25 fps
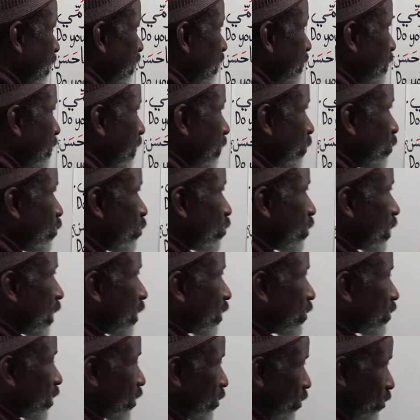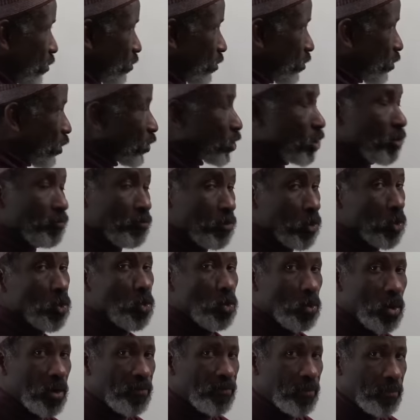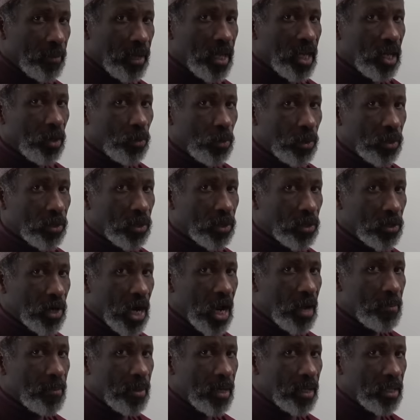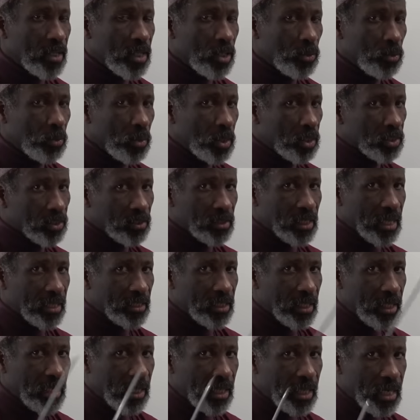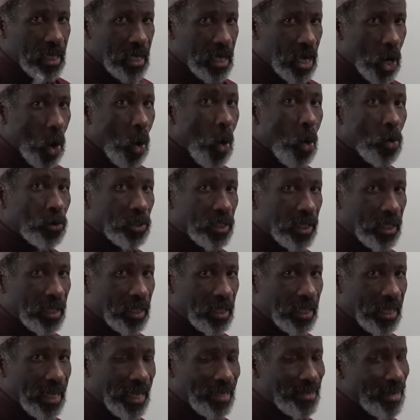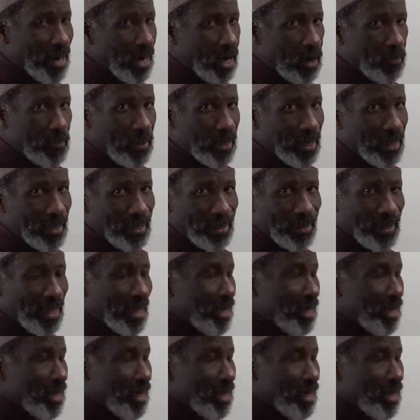those of you who are familiar with grammar, the word set order in Arabic and in